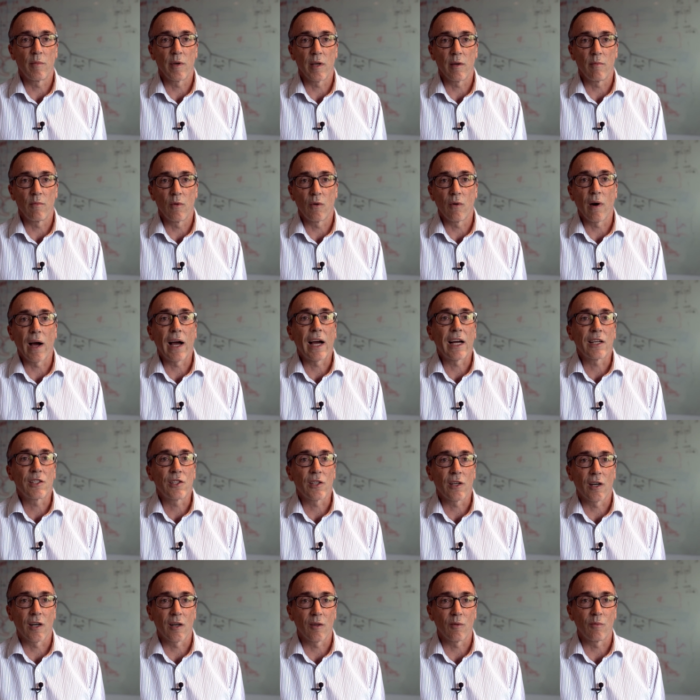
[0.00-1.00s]
be more
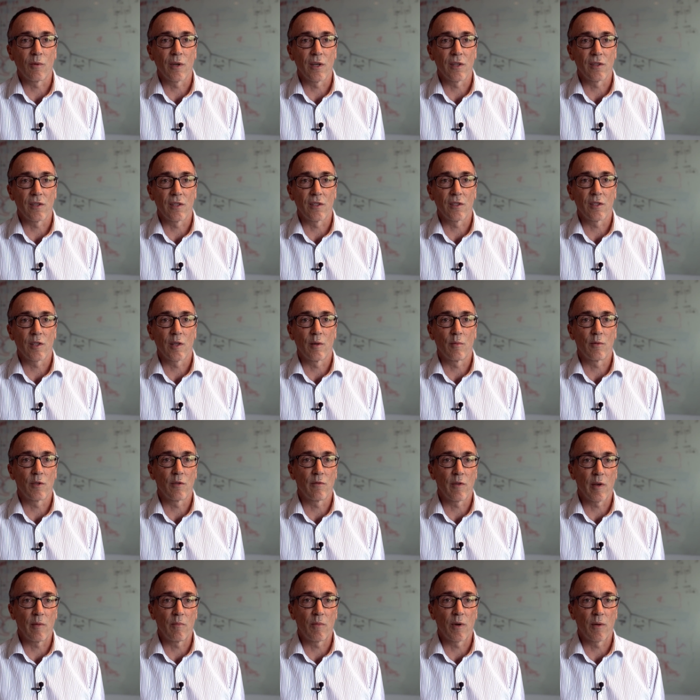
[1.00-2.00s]
agile with in terms
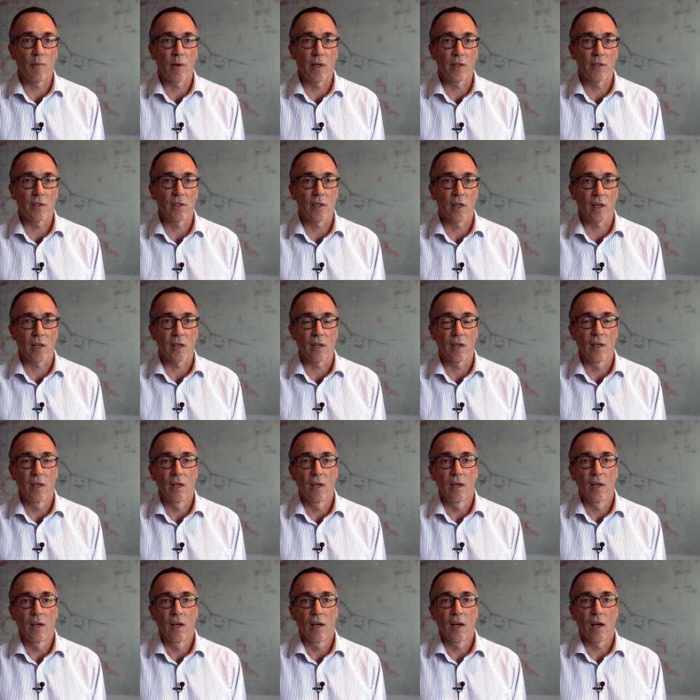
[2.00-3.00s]
of implementing
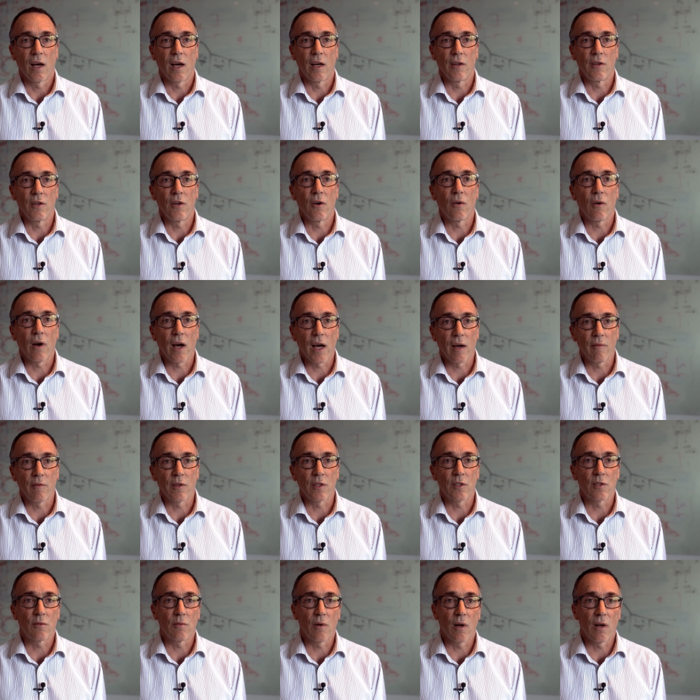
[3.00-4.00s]
and not
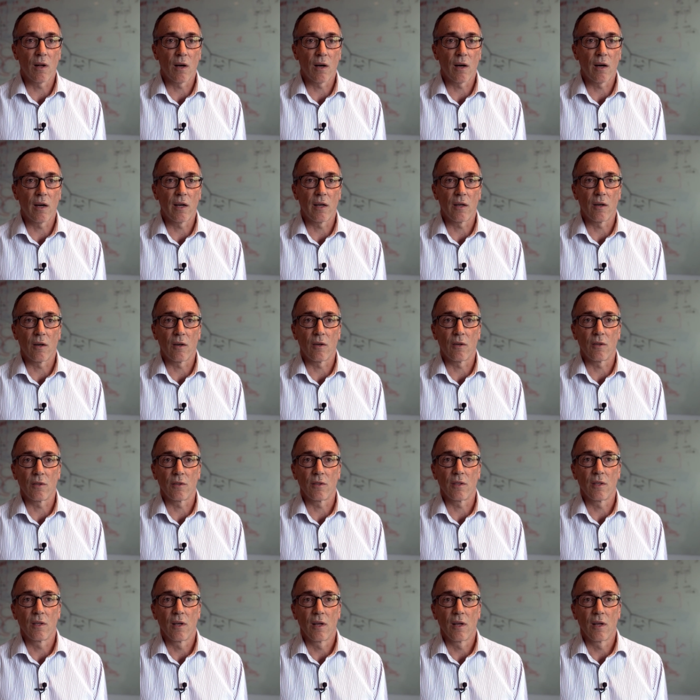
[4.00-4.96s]
having to rely on